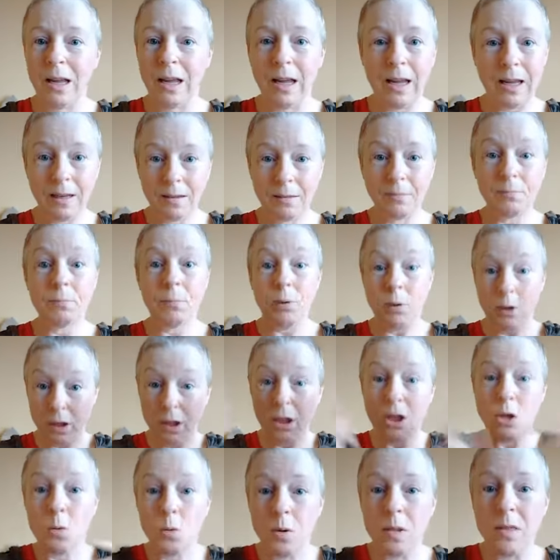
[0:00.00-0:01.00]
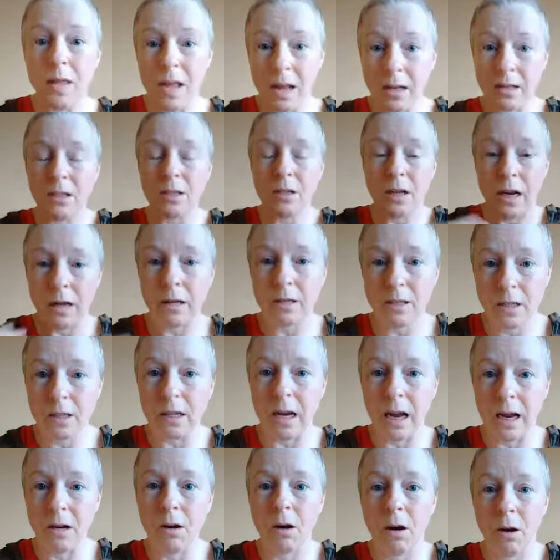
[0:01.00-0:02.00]
and putting you in that
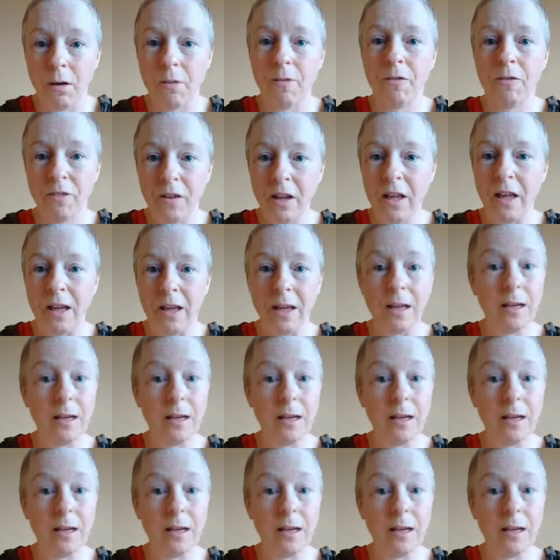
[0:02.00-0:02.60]
state of fear,